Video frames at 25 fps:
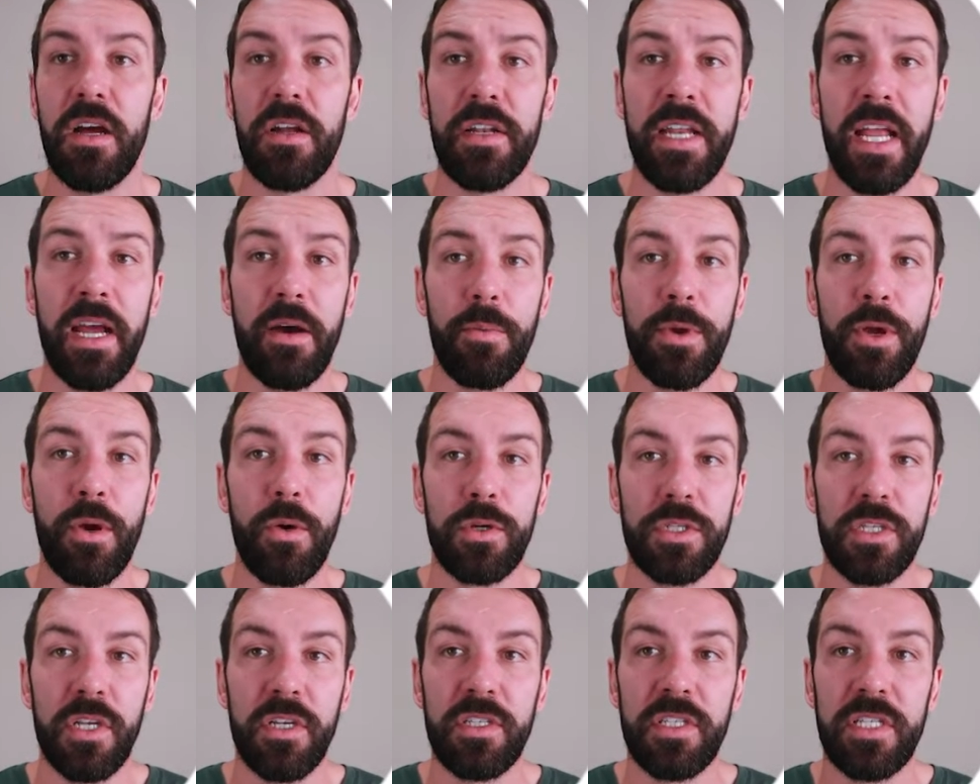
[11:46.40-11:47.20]
Now, we
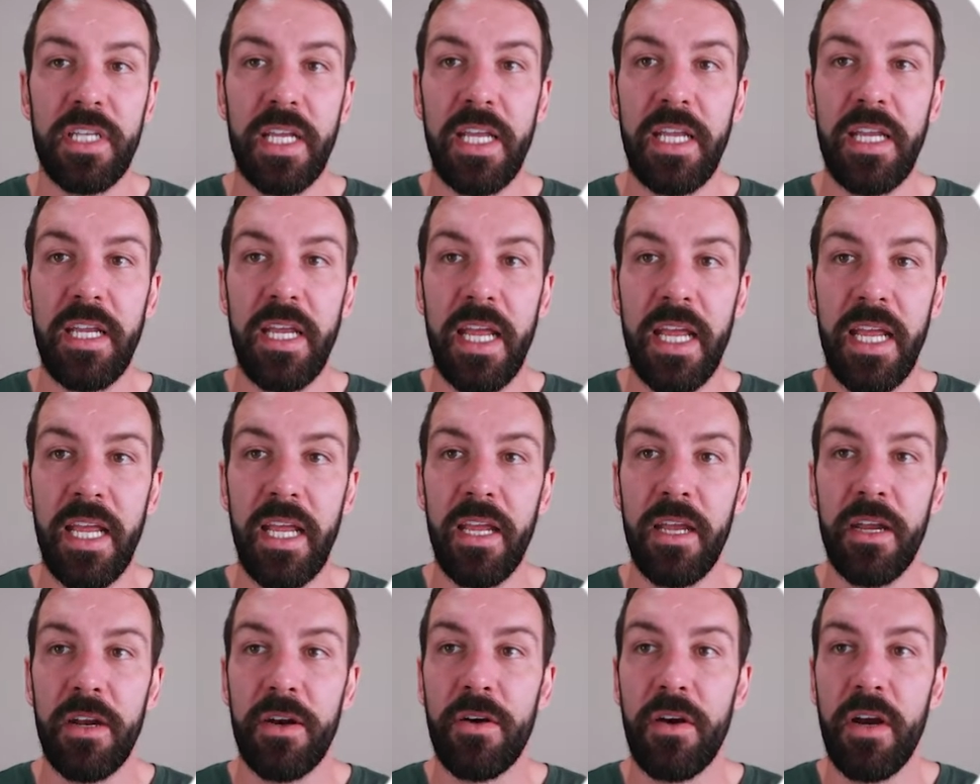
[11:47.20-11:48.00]
also see
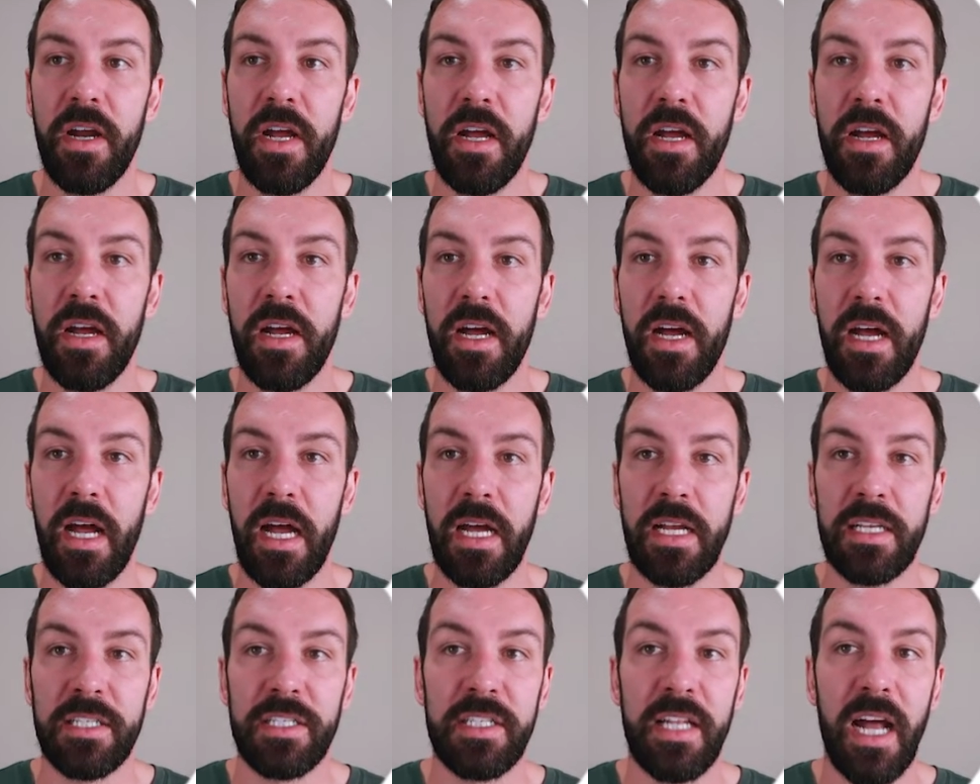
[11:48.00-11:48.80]
here,
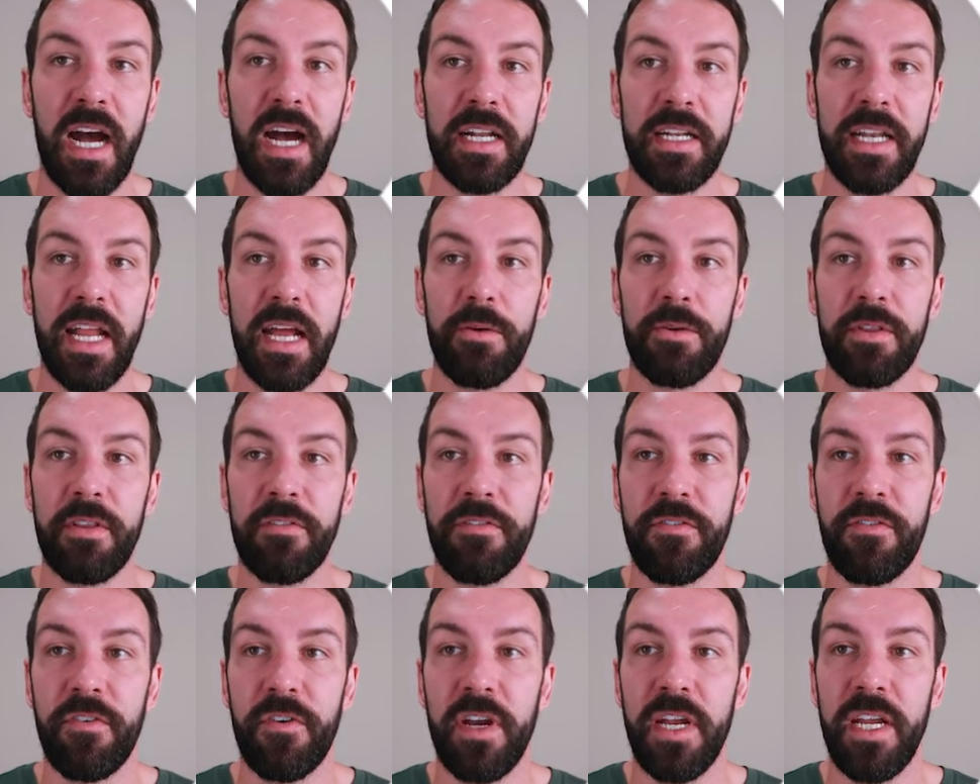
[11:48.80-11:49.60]
start now with a
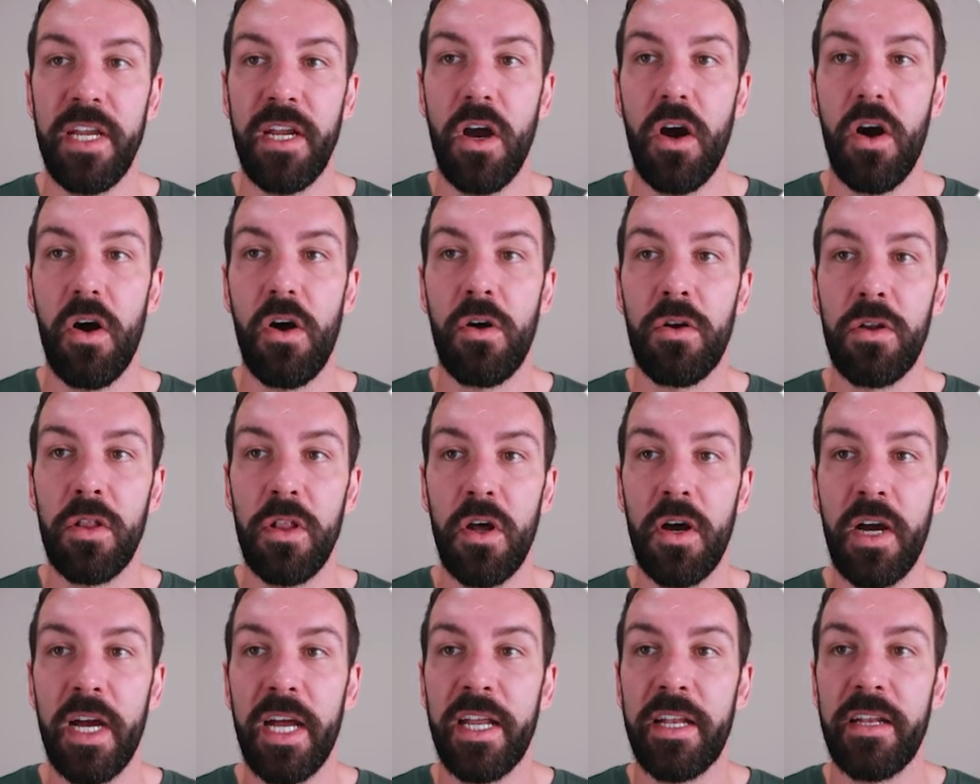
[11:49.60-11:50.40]
free
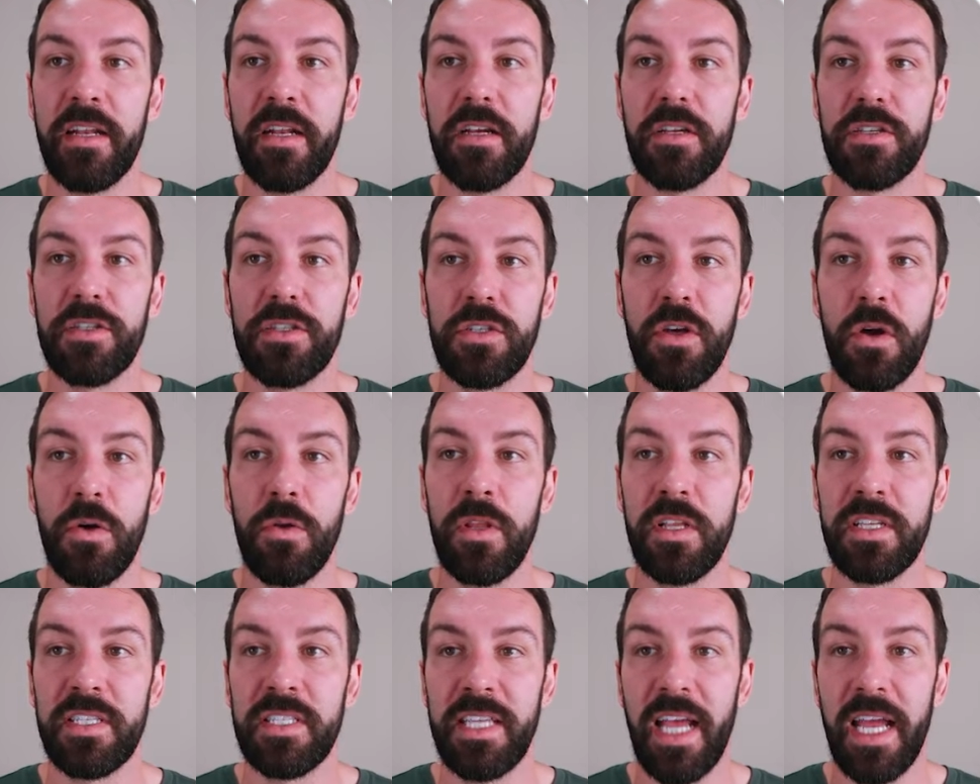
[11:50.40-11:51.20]
online
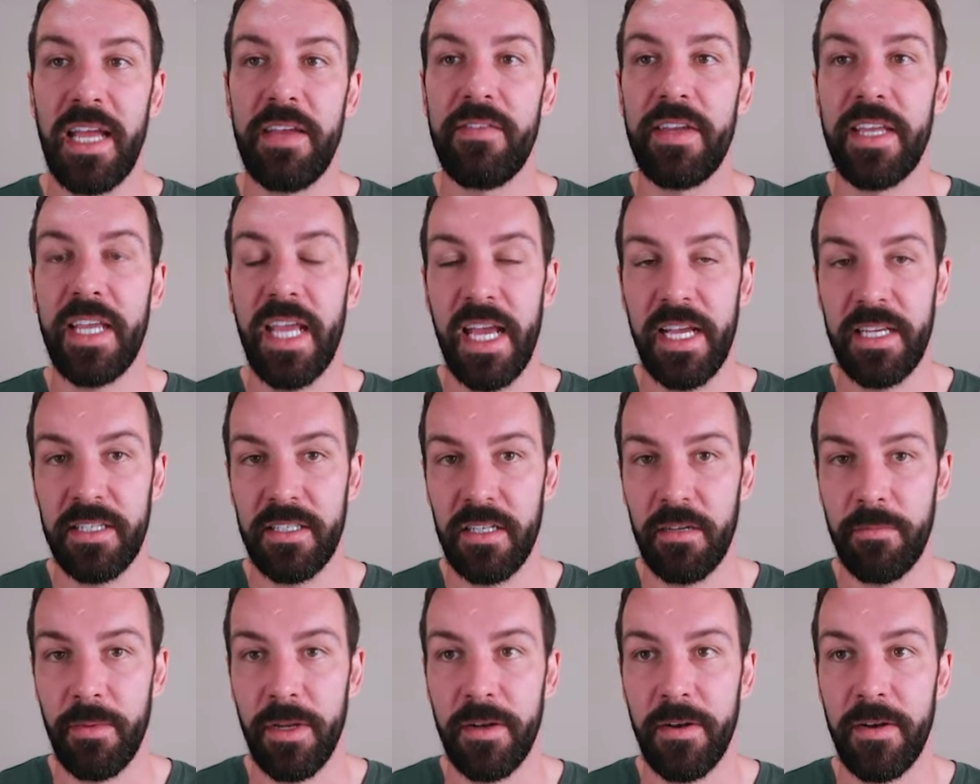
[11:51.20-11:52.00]
solar saving
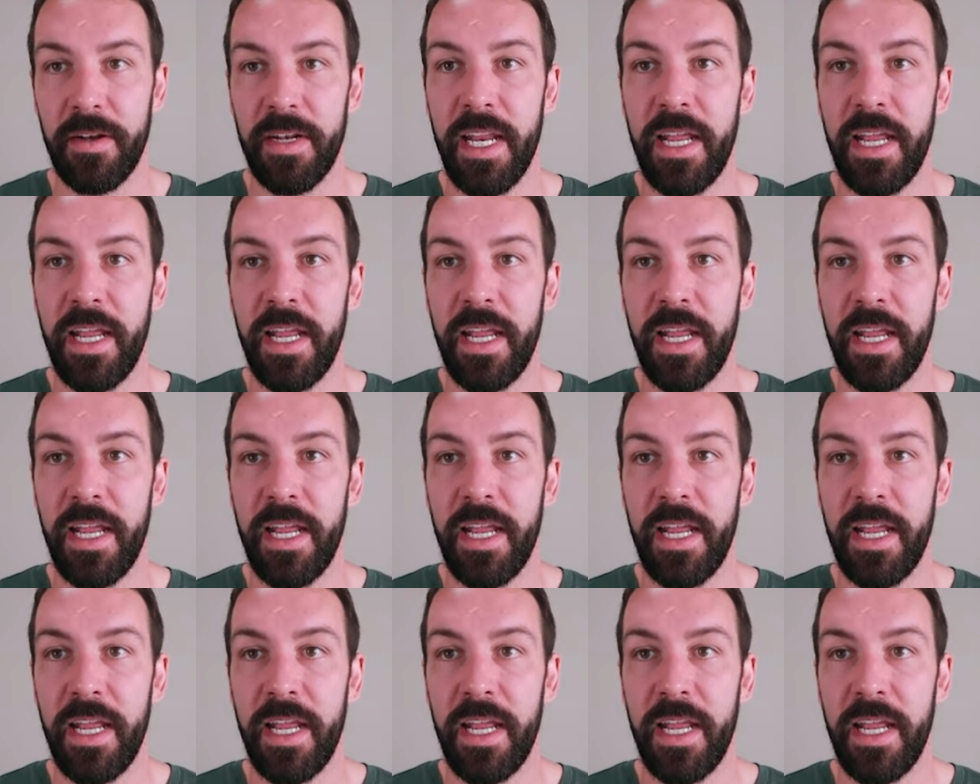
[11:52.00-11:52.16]
estimate.